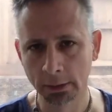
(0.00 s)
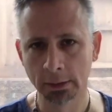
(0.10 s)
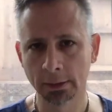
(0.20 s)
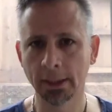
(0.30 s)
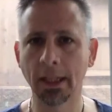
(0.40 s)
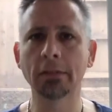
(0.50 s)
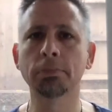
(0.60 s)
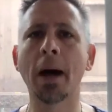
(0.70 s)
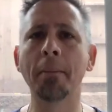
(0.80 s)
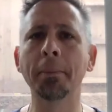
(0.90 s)
Okay, that's
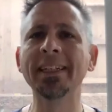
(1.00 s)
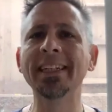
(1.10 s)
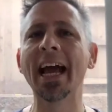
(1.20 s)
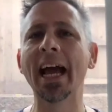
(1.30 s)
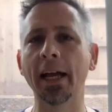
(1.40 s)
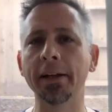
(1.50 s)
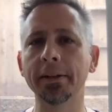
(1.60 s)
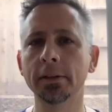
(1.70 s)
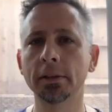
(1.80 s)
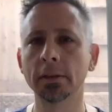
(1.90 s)
mom and dad.
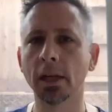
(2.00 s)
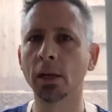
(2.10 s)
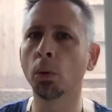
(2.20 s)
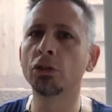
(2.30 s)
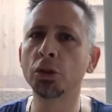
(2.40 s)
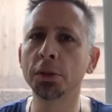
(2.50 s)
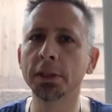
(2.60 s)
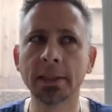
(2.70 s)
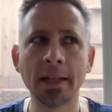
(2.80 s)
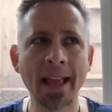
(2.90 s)
I want you
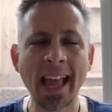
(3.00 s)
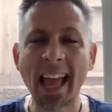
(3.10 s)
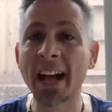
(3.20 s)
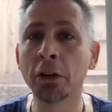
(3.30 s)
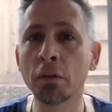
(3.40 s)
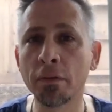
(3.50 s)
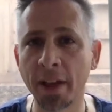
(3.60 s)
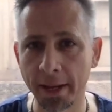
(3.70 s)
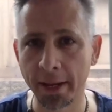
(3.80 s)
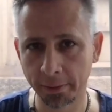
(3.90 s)
to
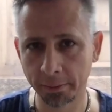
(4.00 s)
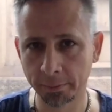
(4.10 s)
elevate